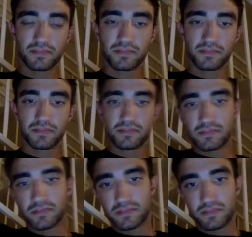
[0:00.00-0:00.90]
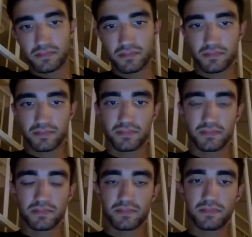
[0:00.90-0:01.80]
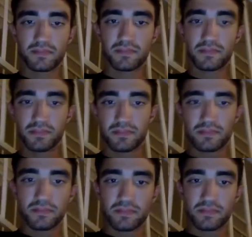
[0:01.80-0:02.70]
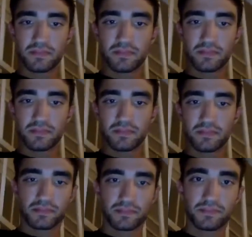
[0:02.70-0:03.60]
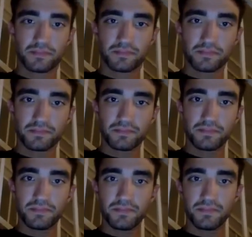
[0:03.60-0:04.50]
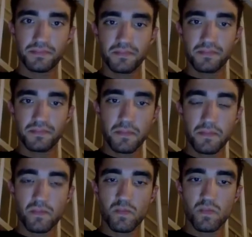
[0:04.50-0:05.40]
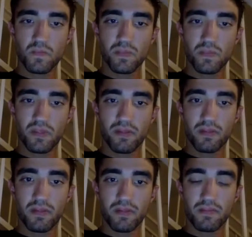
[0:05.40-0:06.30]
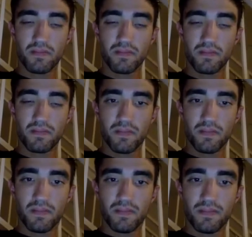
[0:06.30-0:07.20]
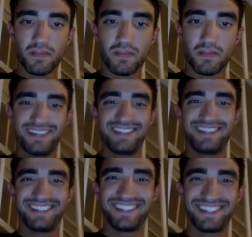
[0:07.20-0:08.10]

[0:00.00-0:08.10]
(silent)